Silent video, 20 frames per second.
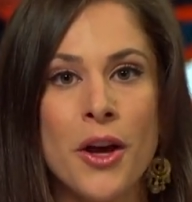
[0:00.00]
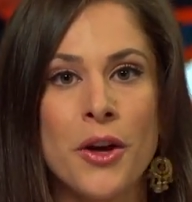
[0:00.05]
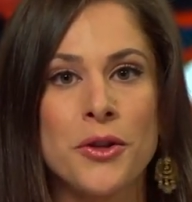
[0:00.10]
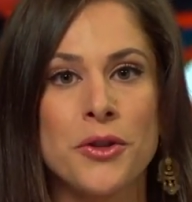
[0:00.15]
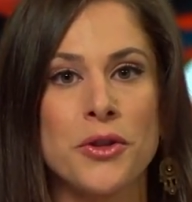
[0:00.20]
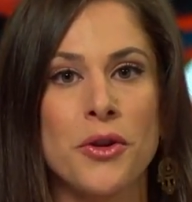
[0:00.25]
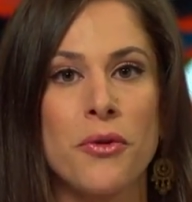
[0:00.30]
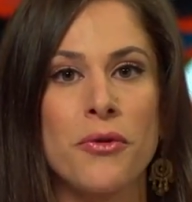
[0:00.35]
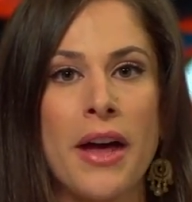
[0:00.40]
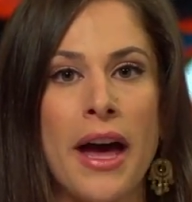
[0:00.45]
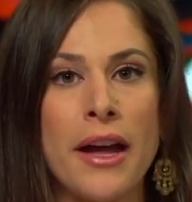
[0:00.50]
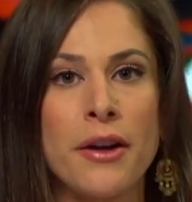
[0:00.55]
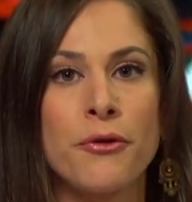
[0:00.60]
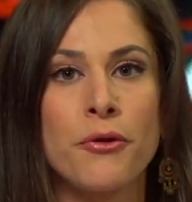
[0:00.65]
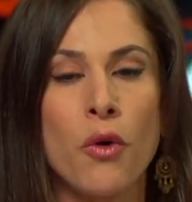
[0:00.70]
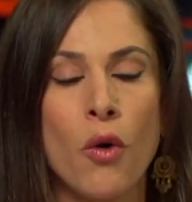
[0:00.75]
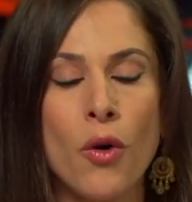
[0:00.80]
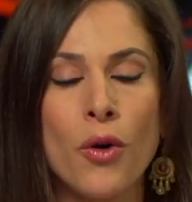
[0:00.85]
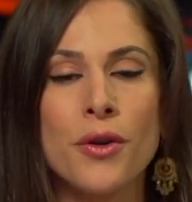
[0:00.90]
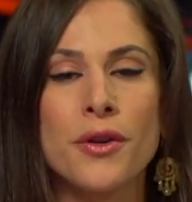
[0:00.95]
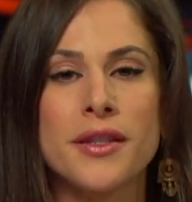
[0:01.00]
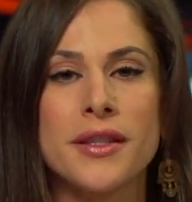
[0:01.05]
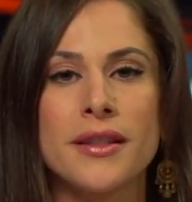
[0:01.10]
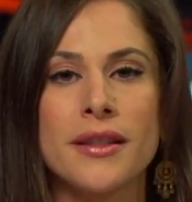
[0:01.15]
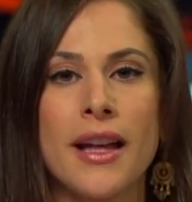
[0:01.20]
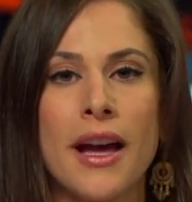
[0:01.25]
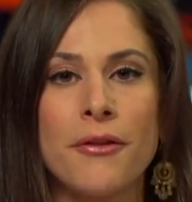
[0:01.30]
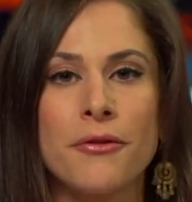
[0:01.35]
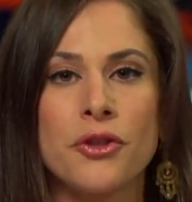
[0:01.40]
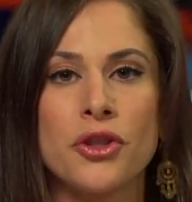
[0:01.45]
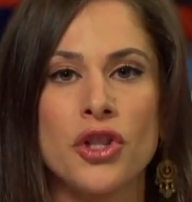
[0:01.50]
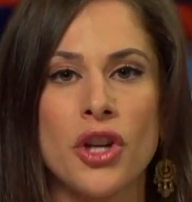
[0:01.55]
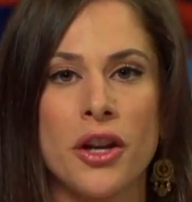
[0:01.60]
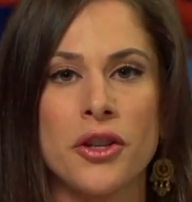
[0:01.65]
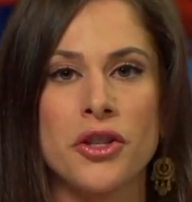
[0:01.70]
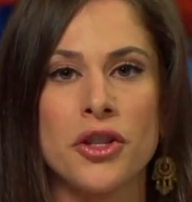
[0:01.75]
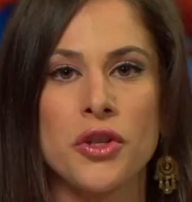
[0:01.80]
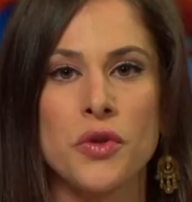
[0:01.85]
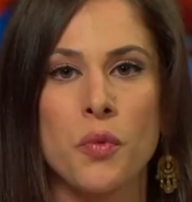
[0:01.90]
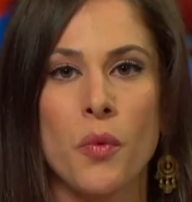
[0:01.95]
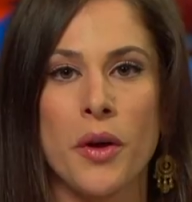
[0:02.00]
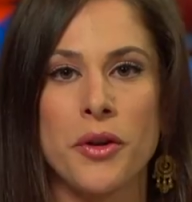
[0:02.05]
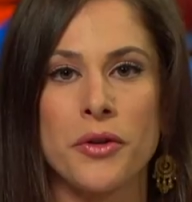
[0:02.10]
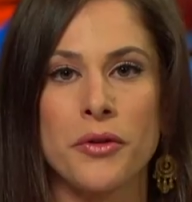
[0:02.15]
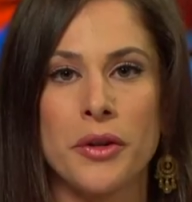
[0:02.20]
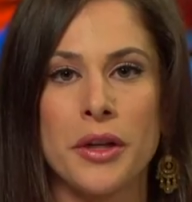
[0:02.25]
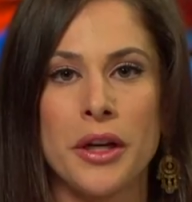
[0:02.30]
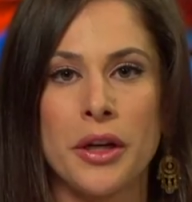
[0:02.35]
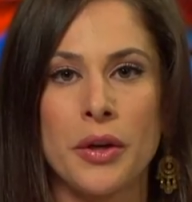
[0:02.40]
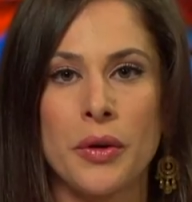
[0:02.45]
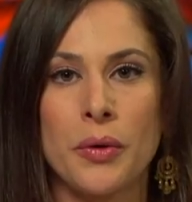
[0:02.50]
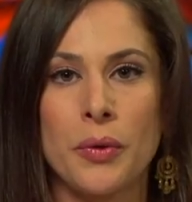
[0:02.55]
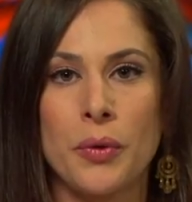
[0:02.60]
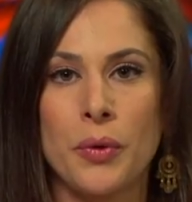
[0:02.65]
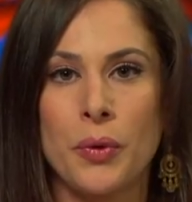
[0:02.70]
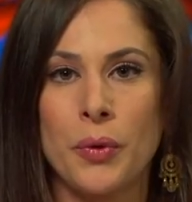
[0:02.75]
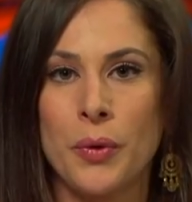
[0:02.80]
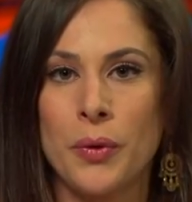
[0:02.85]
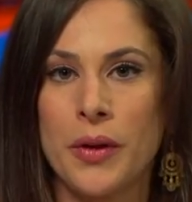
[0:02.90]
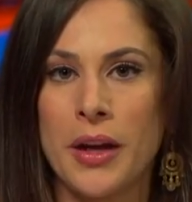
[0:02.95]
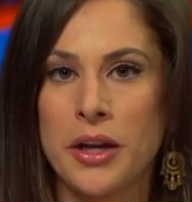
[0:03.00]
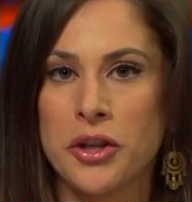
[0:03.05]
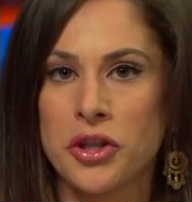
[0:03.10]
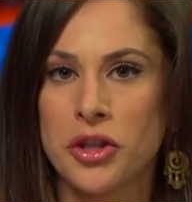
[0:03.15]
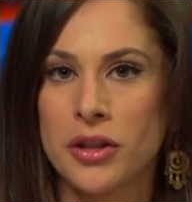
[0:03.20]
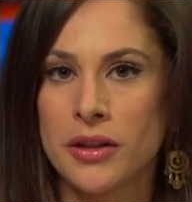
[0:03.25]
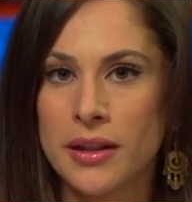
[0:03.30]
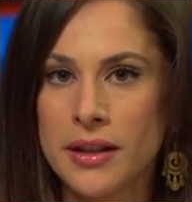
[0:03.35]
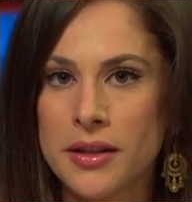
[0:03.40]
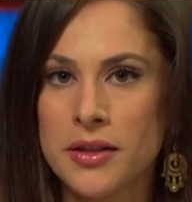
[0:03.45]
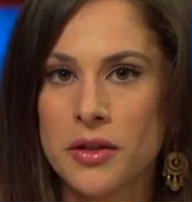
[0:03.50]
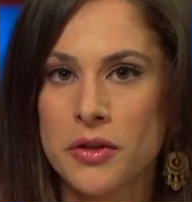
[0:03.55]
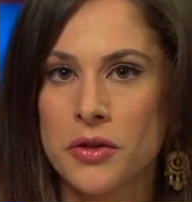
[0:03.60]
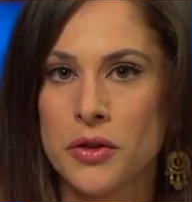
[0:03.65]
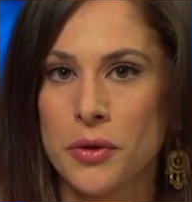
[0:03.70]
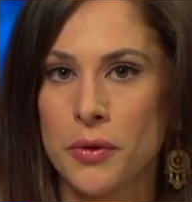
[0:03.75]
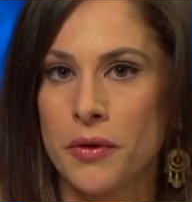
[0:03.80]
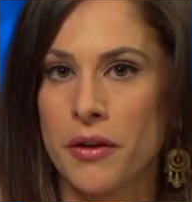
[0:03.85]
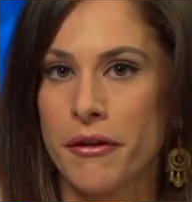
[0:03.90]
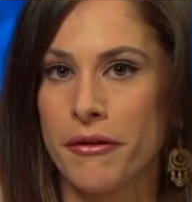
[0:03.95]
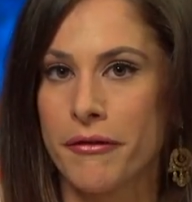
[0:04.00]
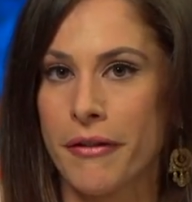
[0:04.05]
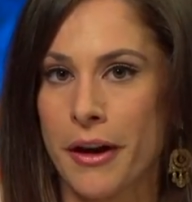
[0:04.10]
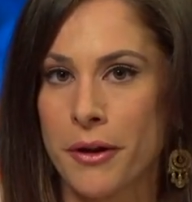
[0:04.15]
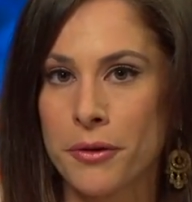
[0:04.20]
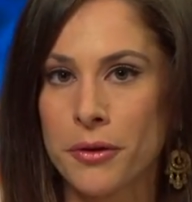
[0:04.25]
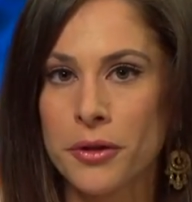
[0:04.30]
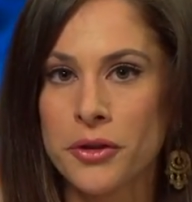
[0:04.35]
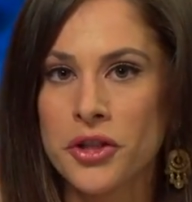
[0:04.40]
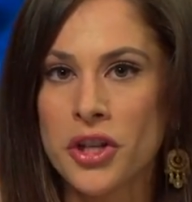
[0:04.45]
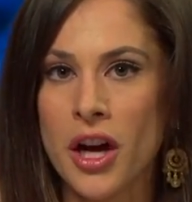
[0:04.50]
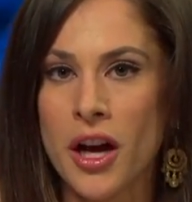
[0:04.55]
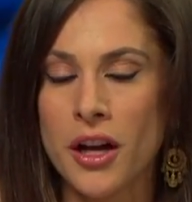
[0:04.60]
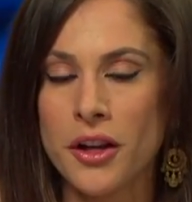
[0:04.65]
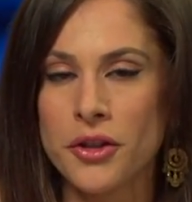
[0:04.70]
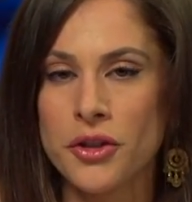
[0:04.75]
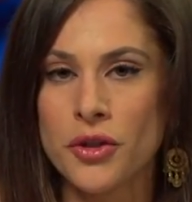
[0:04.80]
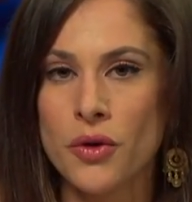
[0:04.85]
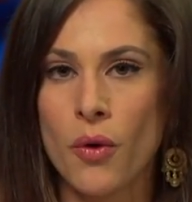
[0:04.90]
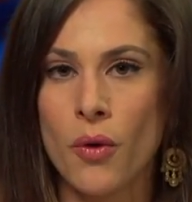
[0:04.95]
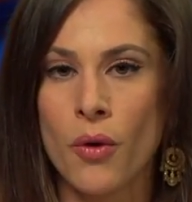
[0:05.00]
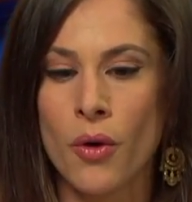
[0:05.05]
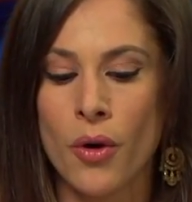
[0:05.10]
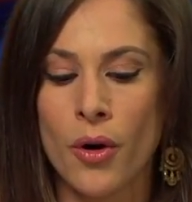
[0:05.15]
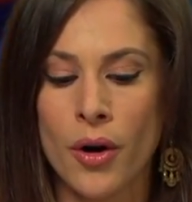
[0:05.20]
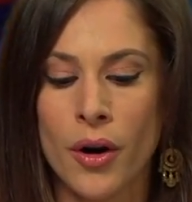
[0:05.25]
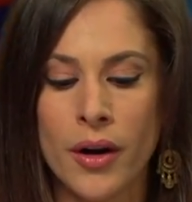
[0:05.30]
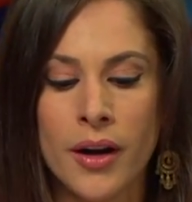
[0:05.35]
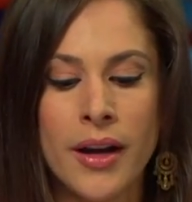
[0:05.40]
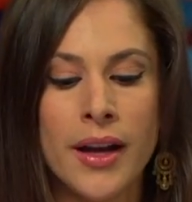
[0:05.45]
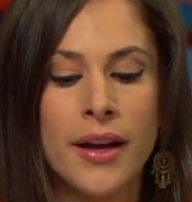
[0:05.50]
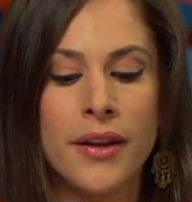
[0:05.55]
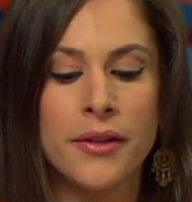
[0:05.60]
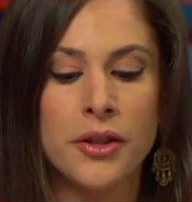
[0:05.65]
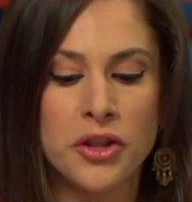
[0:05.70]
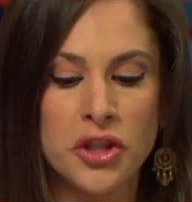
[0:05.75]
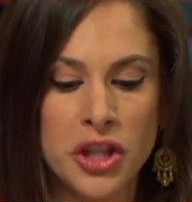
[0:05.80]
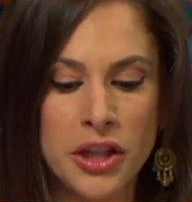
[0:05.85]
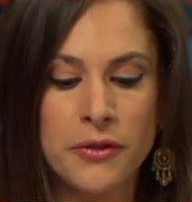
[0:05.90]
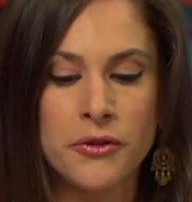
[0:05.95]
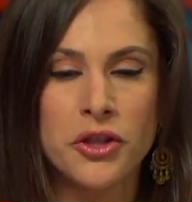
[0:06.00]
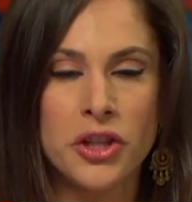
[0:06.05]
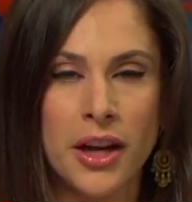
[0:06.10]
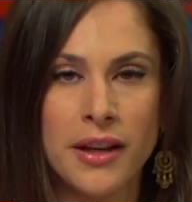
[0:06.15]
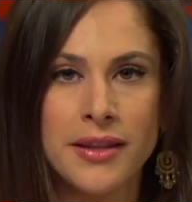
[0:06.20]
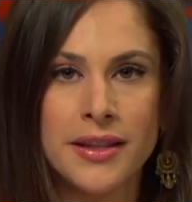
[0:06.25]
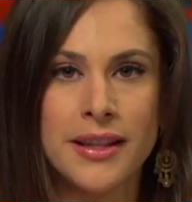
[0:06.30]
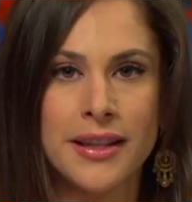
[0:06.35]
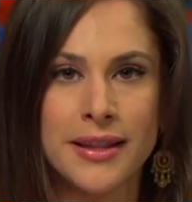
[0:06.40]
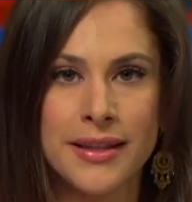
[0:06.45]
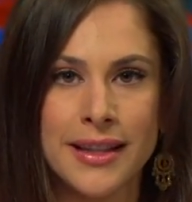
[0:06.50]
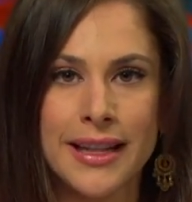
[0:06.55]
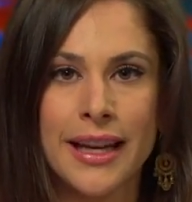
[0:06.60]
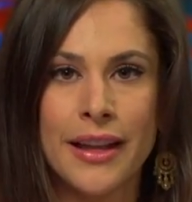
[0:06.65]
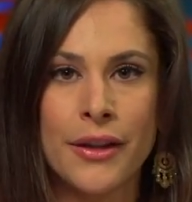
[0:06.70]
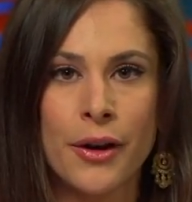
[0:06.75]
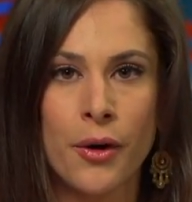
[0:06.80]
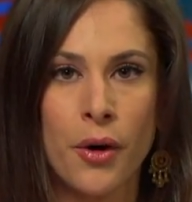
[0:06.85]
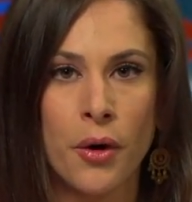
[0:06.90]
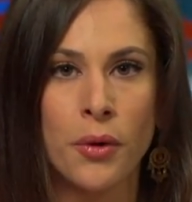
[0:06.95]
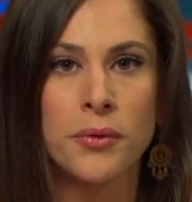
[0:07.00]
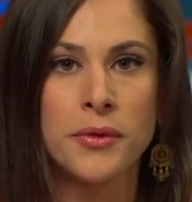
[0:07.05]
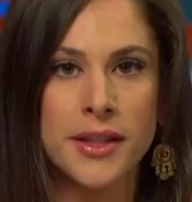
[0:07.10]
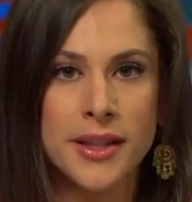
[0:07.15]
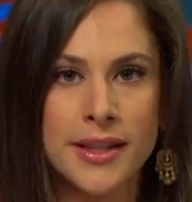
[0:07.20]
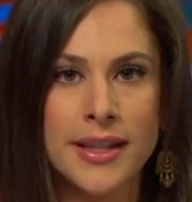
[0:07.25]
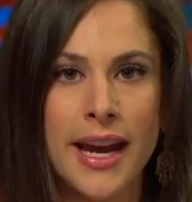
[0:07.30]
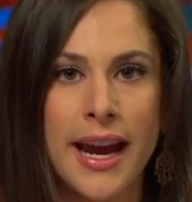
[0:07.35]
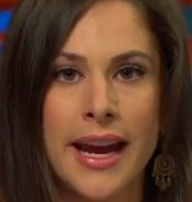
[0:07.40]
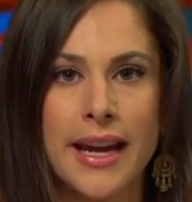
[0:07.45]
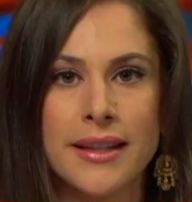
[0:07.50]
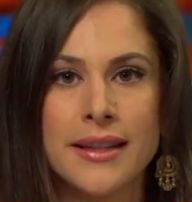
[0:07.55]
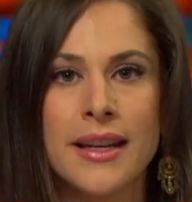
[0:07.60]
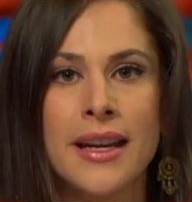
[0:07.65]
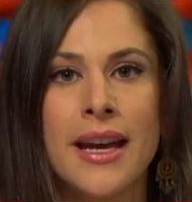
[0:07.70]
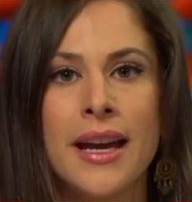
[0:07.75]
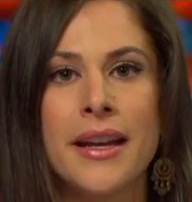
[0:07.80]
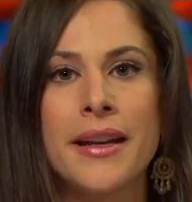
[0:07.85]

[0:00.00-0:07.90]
So that, of course, left judges wondering who they should listen to, the federal judge or the chief justice in their own state.